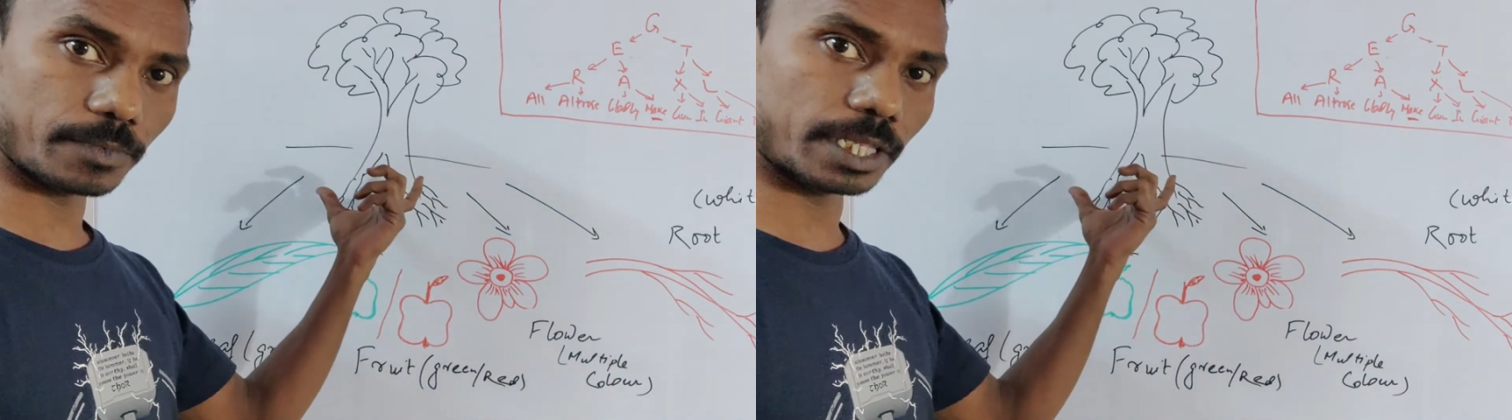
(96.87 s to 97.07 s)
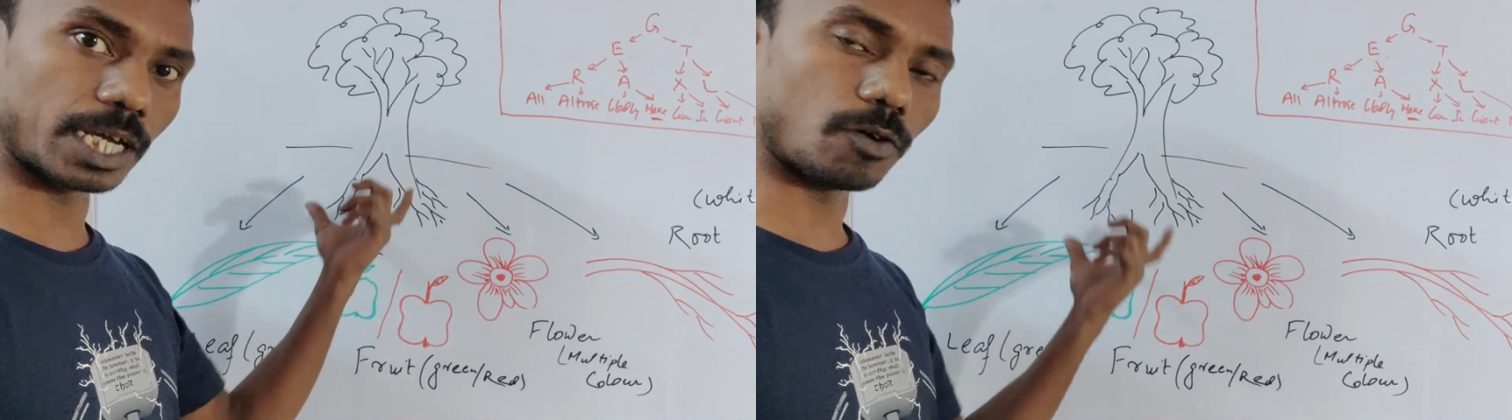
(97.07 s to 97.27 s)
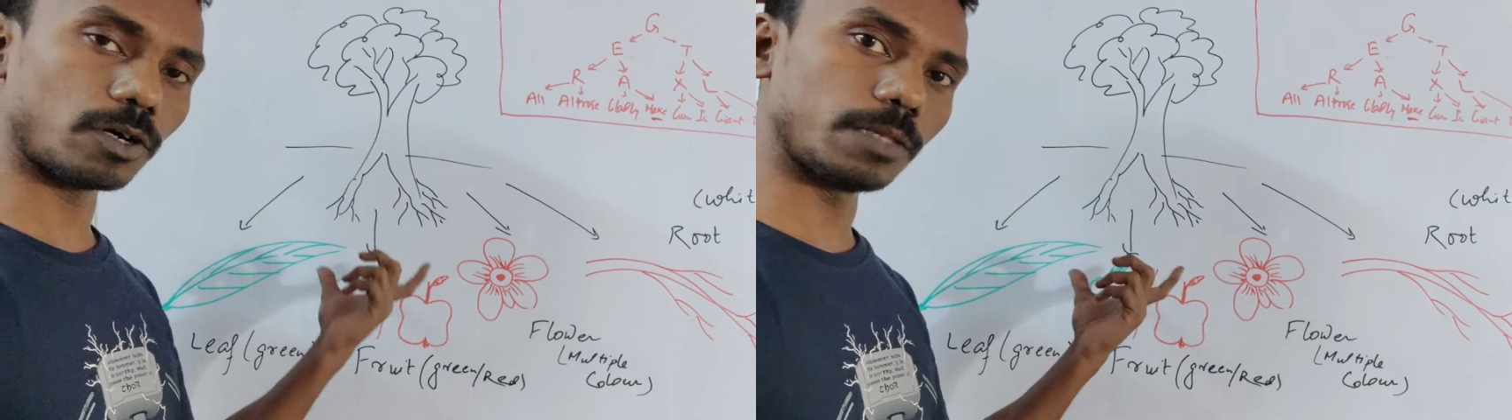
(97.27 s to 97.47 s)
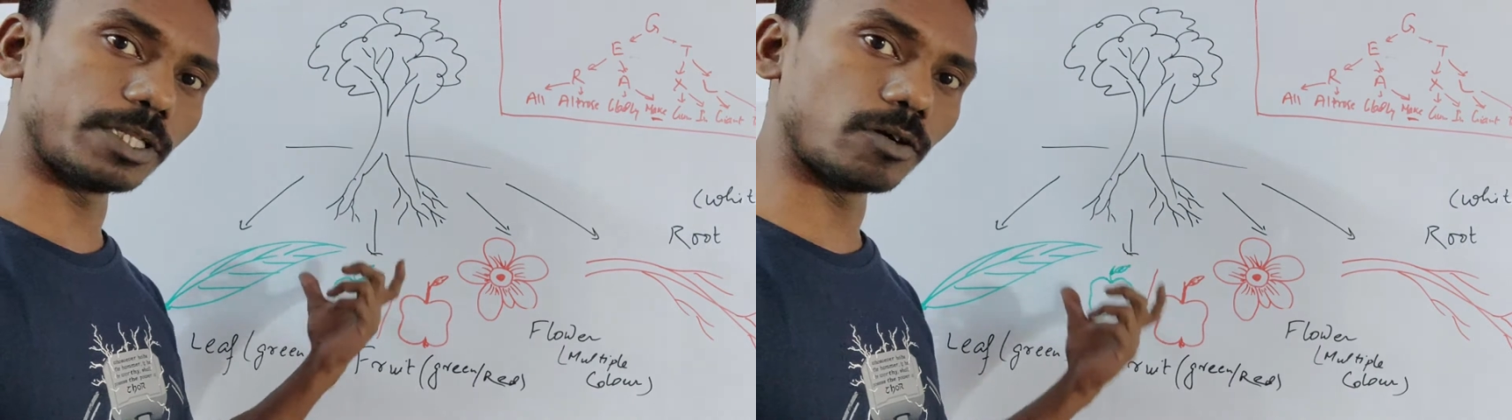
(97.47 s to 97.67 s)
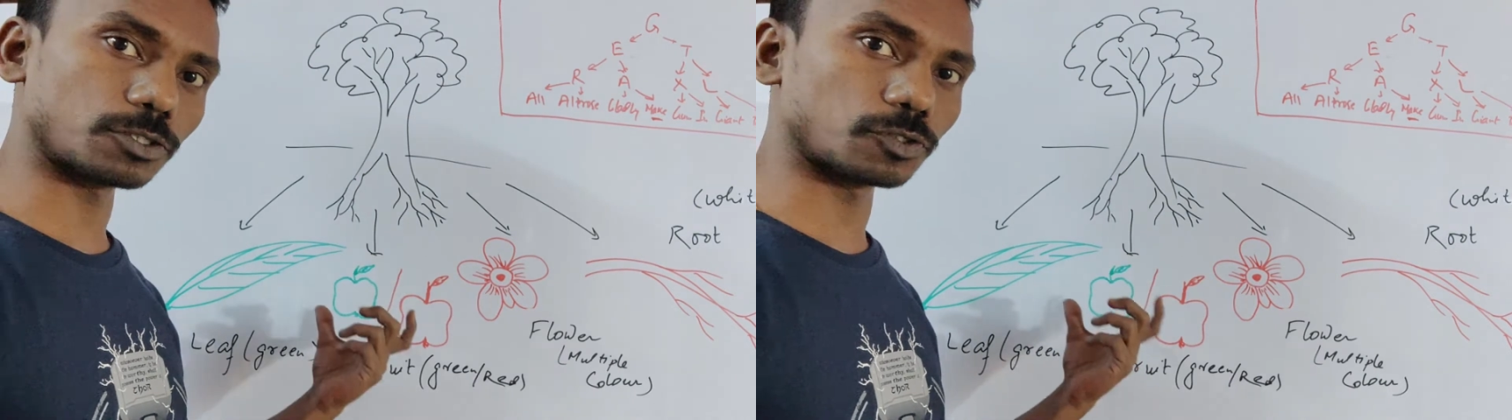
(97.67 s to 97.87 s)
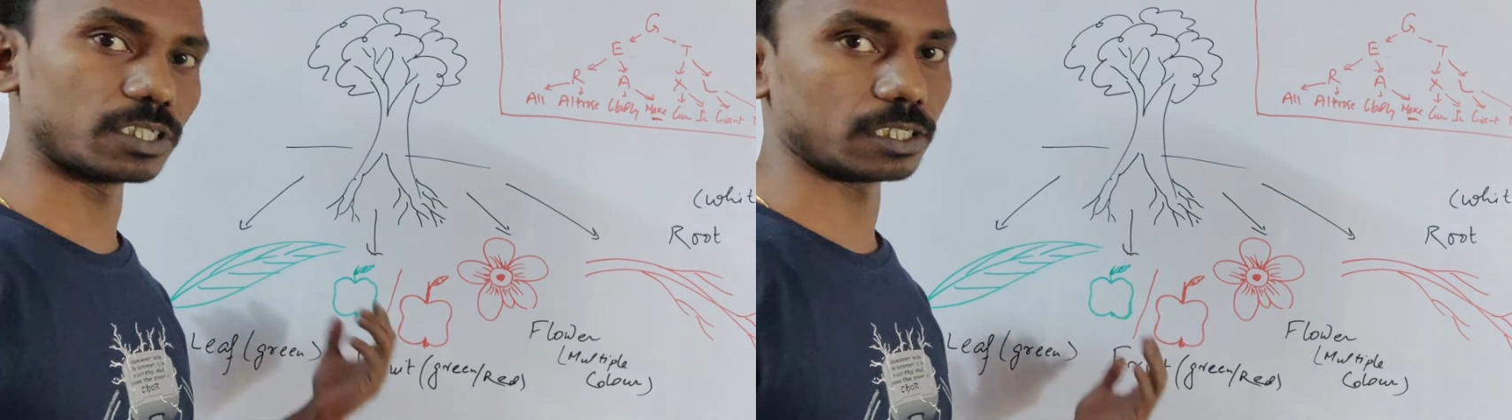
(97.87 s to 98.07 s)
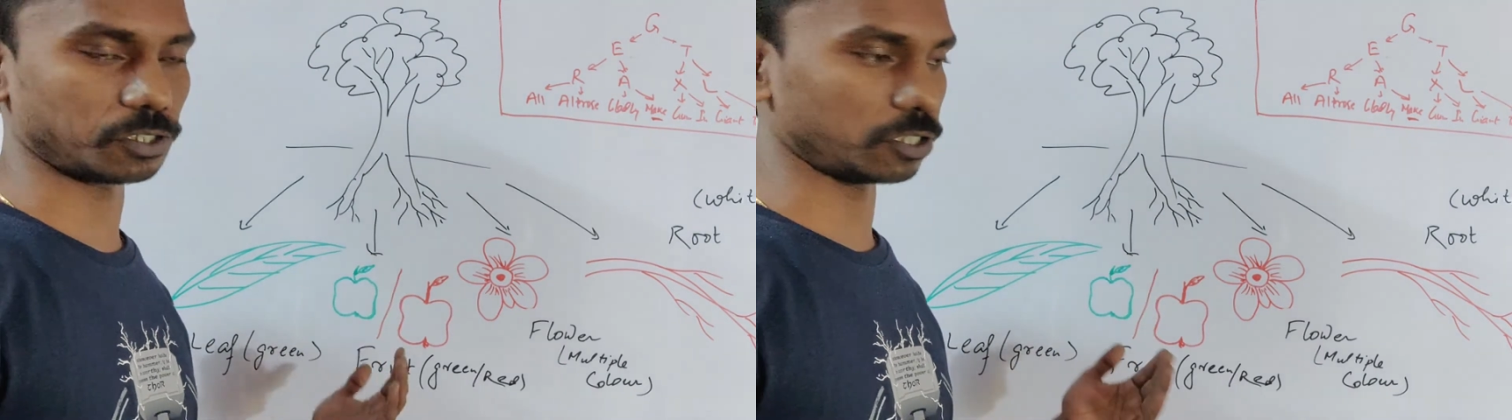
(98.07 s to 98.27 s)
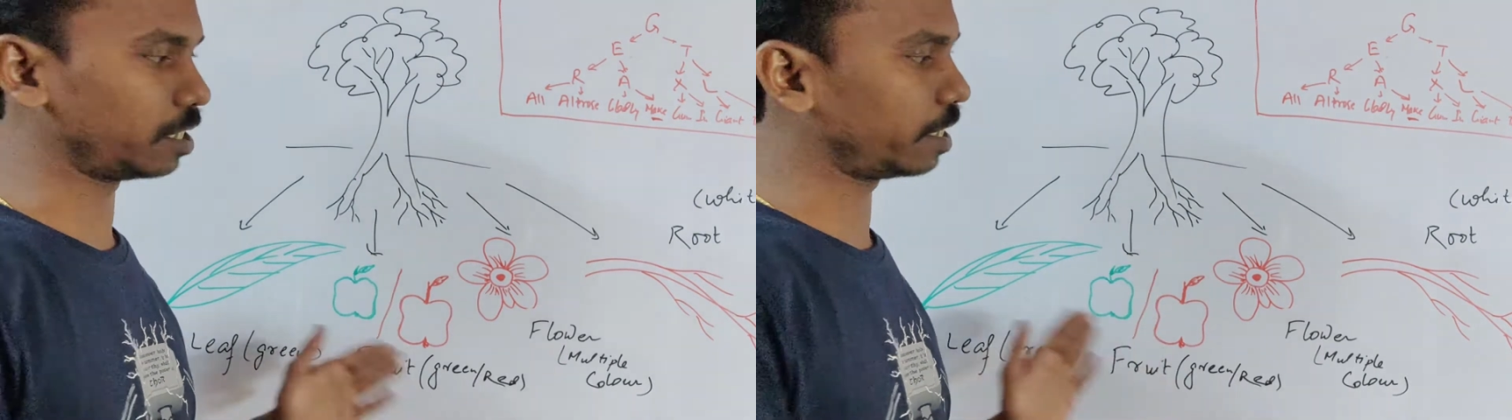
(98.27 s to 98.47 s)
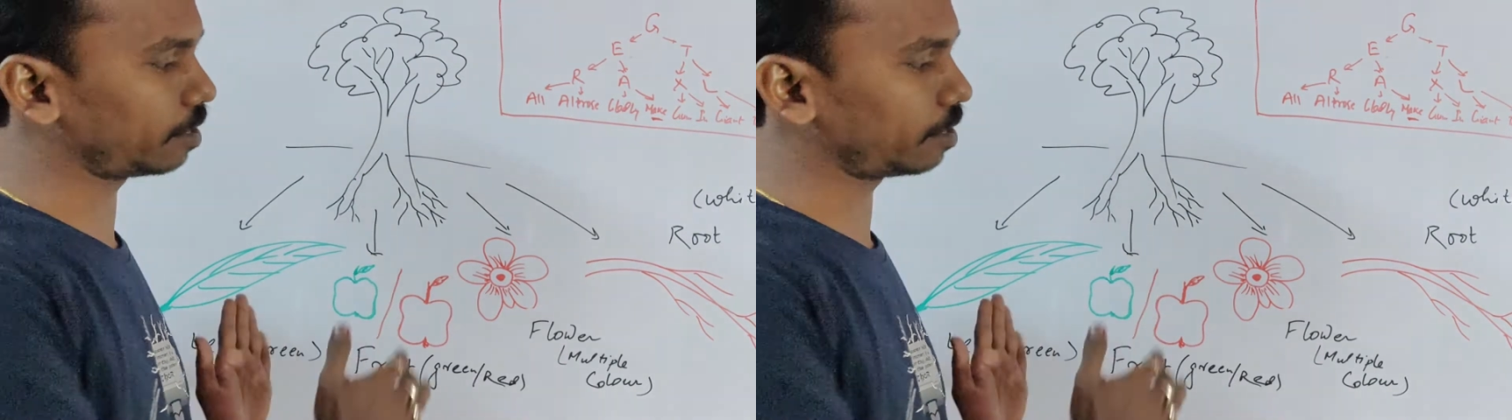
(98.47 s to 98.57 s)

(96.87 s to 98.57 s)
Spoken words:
They all belong to this tree.